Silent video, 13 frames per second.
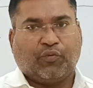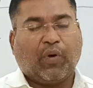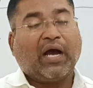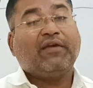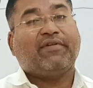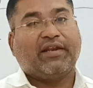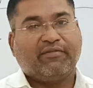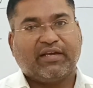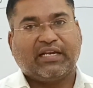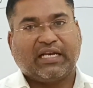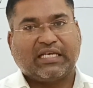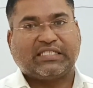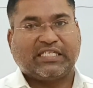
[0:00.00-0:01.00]
Why
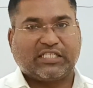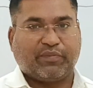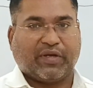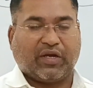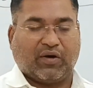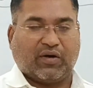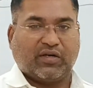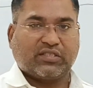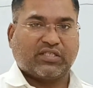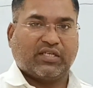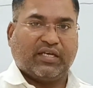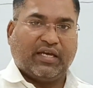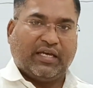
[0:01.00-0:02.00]
very less? It's because